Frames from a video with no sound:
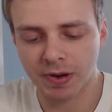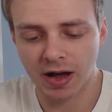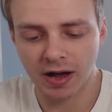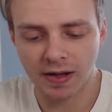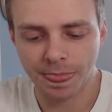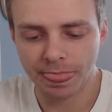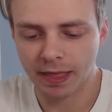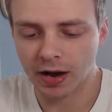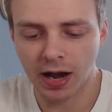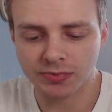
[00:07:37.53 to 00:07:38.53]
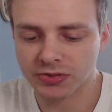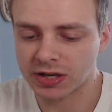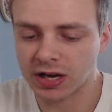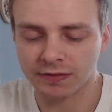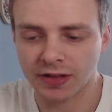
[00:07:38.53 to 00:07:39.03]
But I
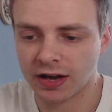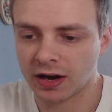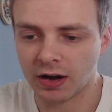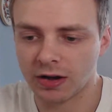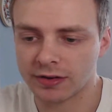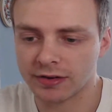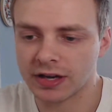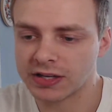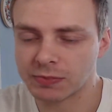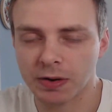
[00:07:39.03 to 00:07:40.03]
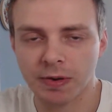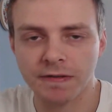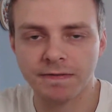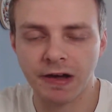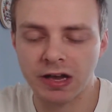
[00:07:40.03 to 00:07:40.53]
absolutely love that card. It's one of my
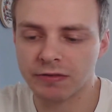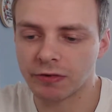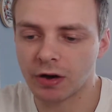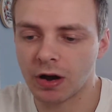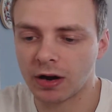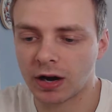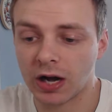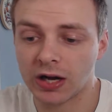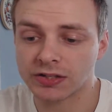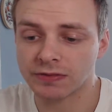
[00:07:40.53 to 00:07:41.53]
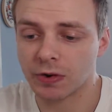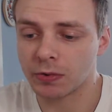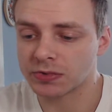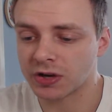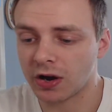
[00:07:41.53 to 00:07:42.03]
favourite cards of
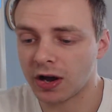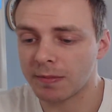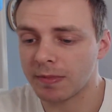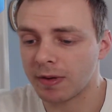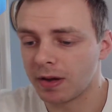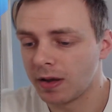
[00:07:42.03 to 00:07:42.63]
all time.